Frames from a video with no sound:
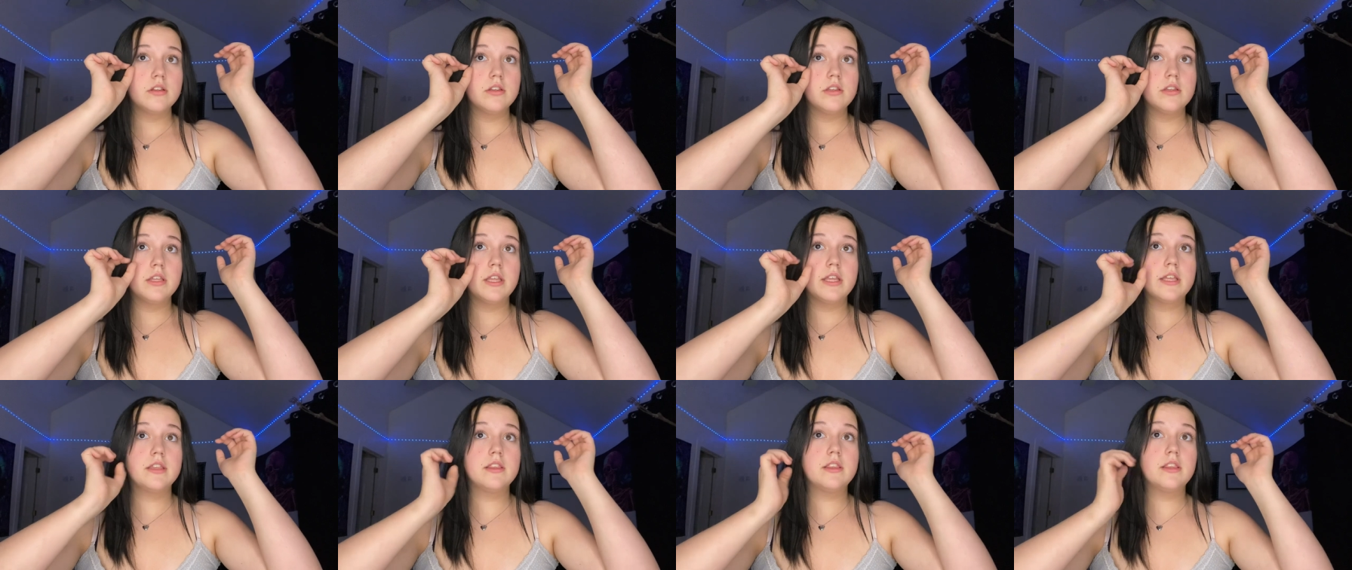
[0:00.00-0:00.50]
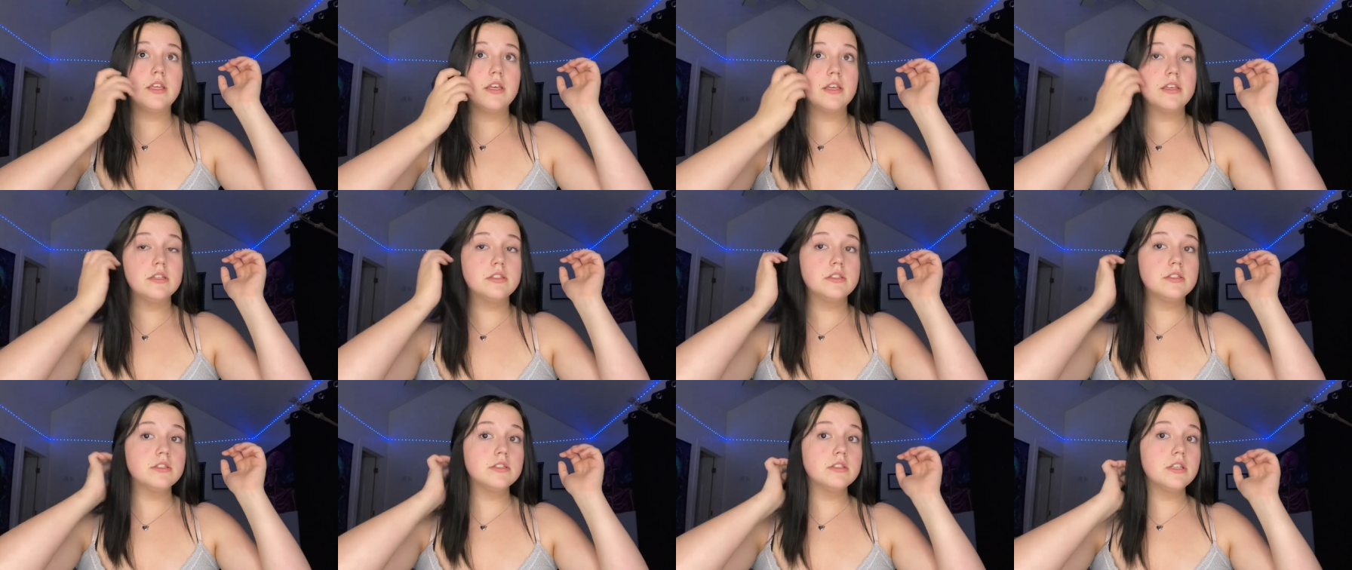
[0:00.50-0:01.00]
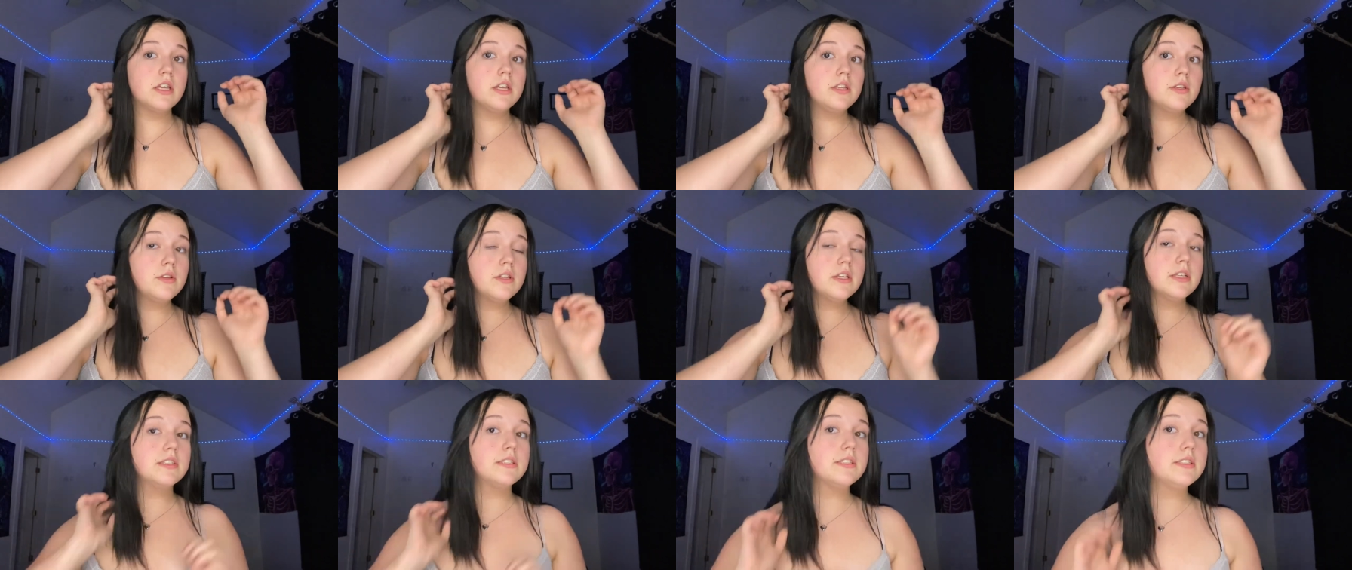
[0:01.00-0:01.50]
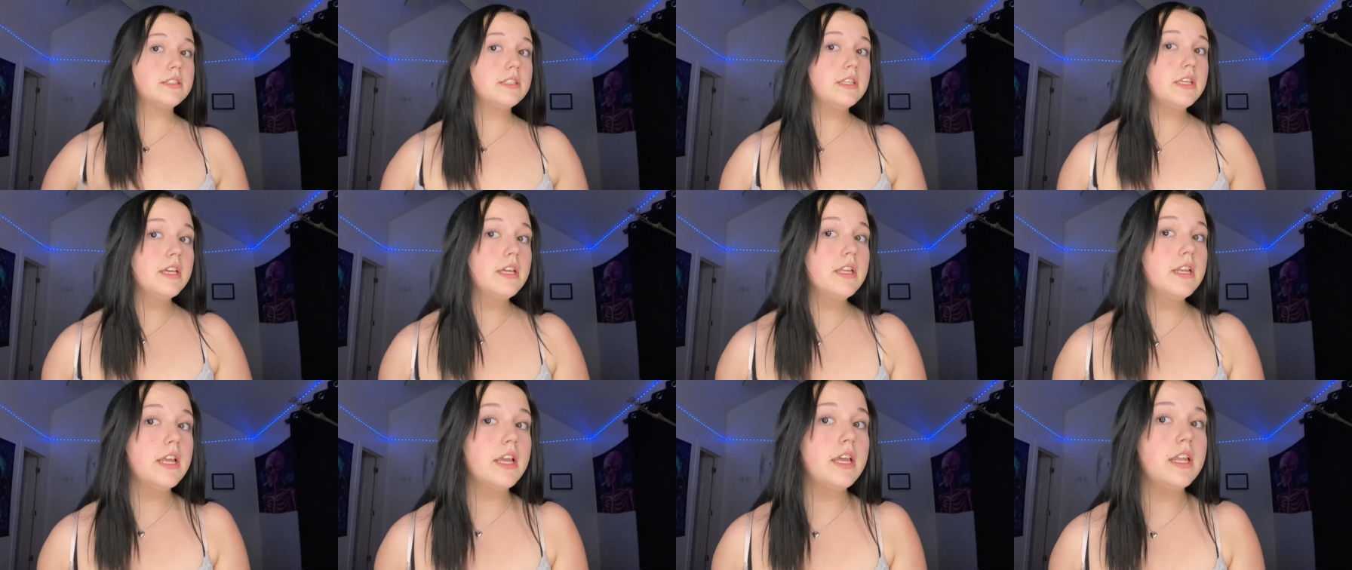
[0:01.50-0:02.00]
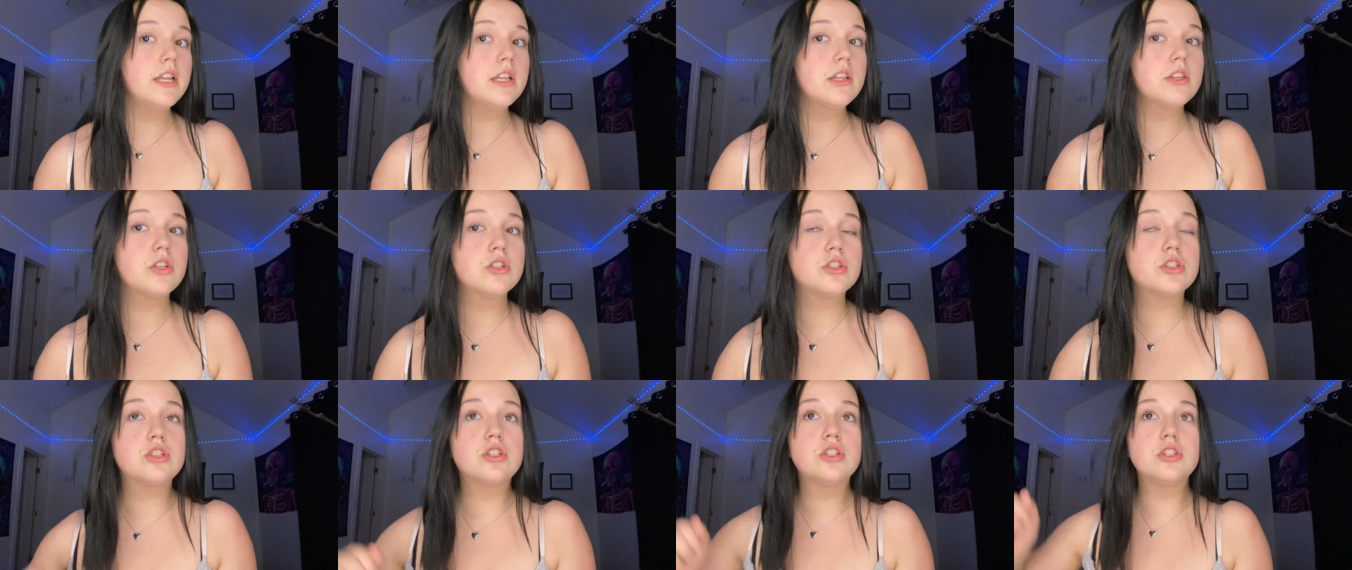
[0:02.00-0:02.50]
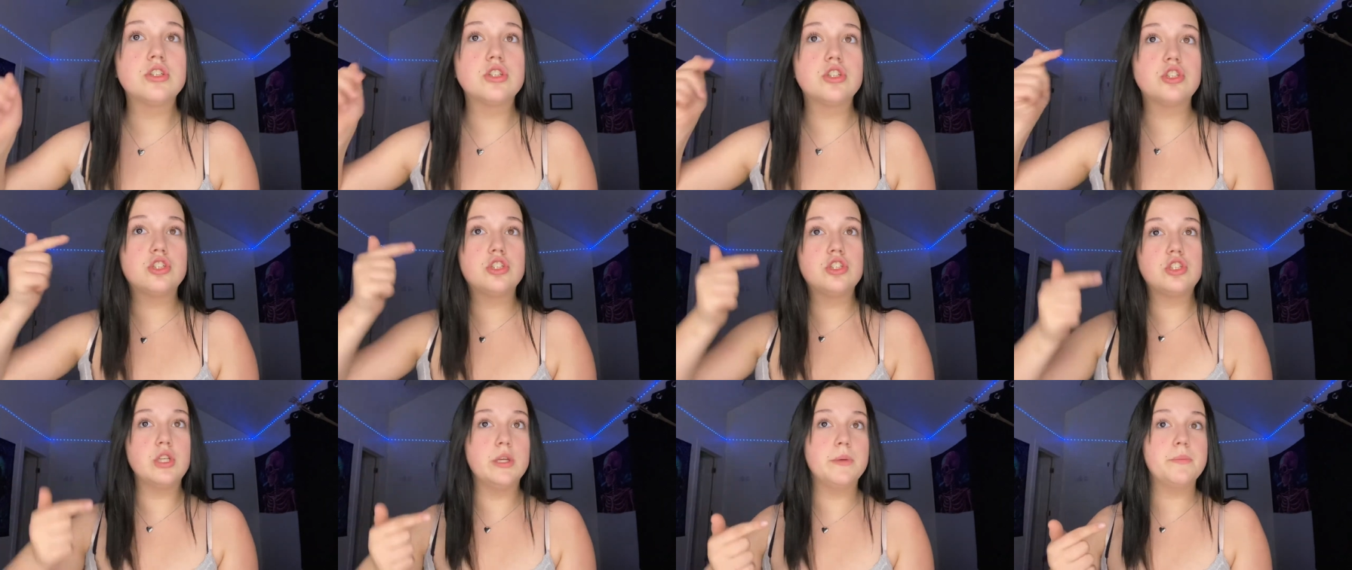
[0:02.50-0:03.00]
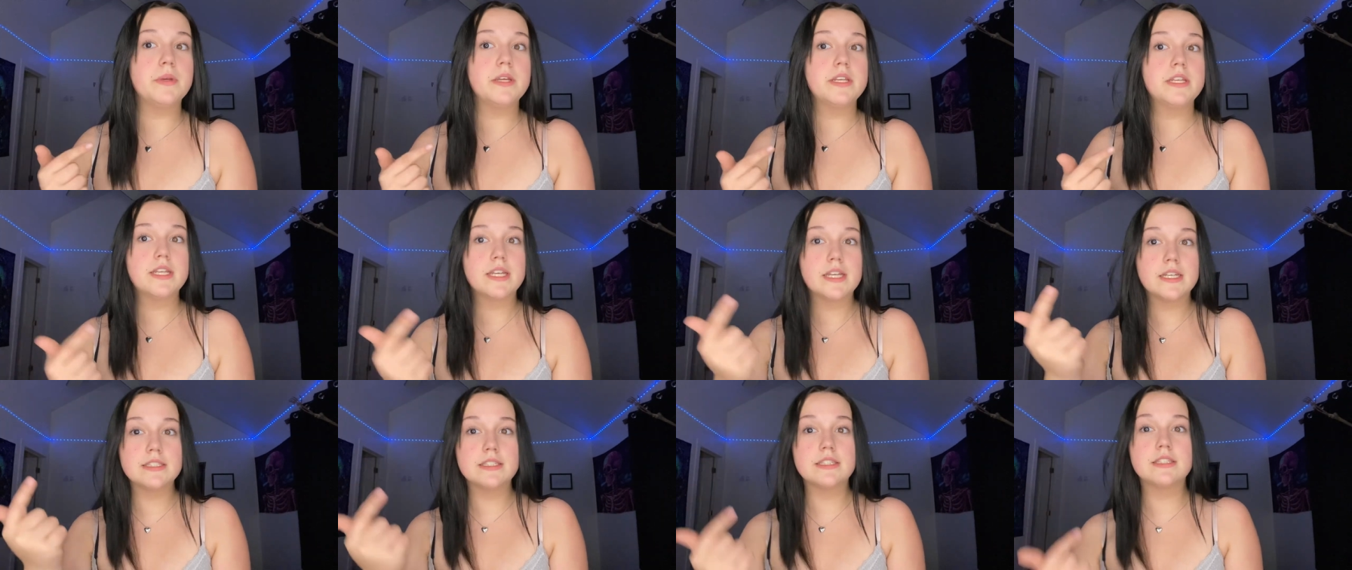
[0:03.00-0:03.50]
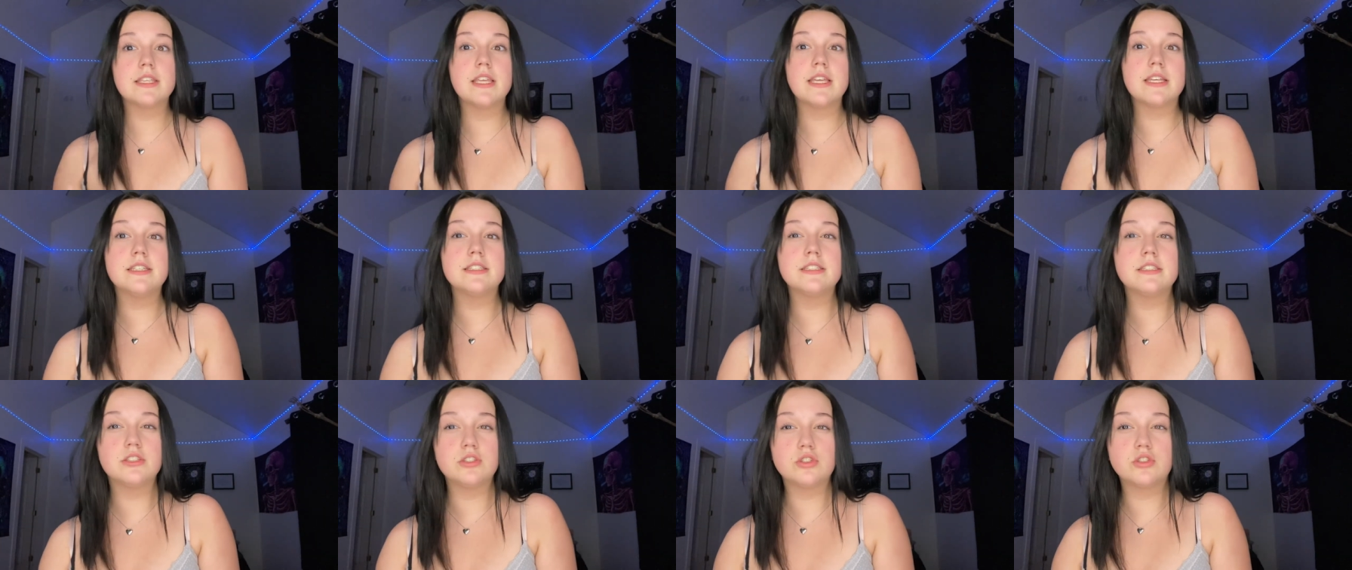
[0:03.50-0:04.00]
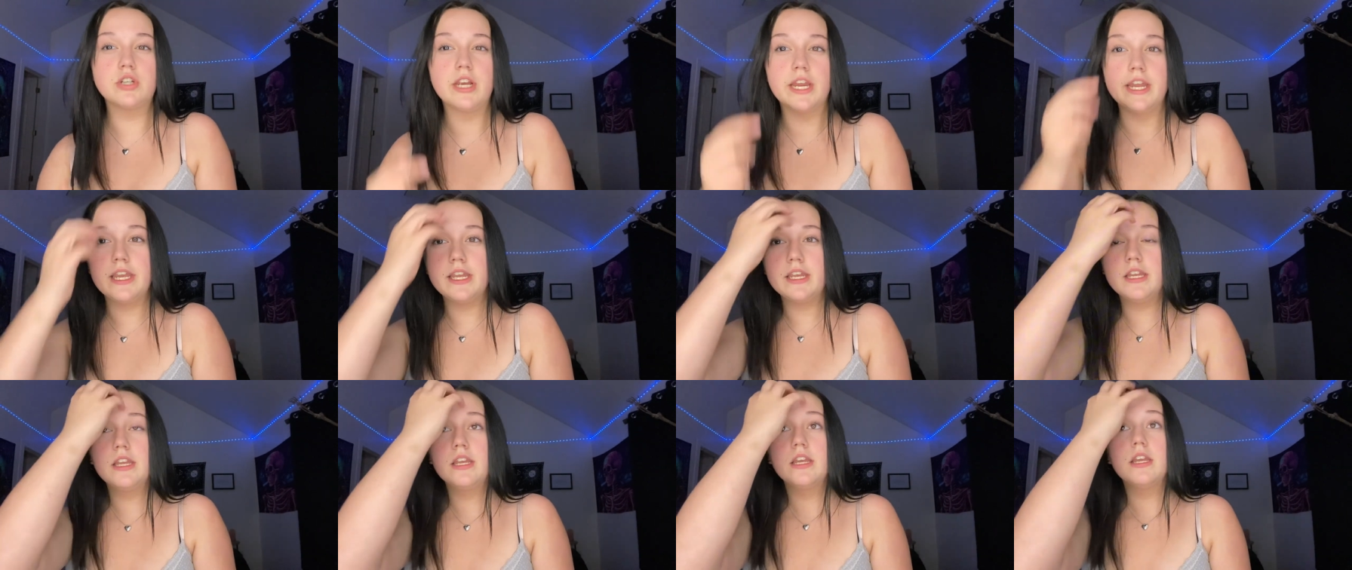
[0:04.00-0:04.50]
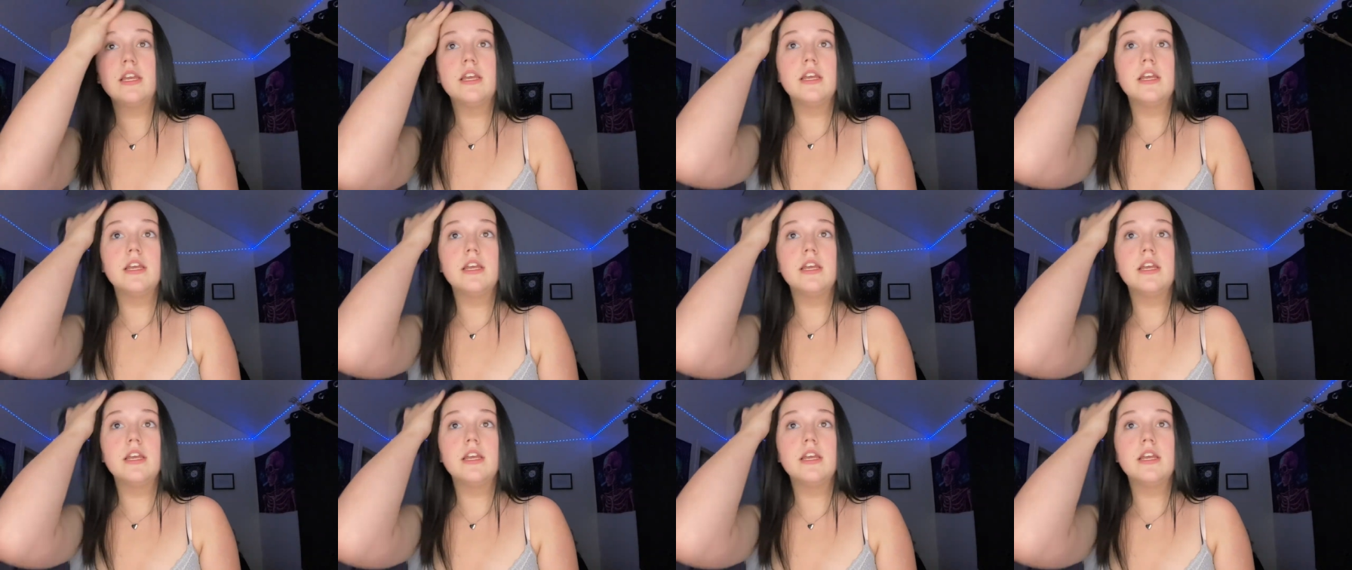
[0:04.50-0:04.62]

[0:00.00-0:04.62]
like this and you can see it and it looks stupid because it's like straight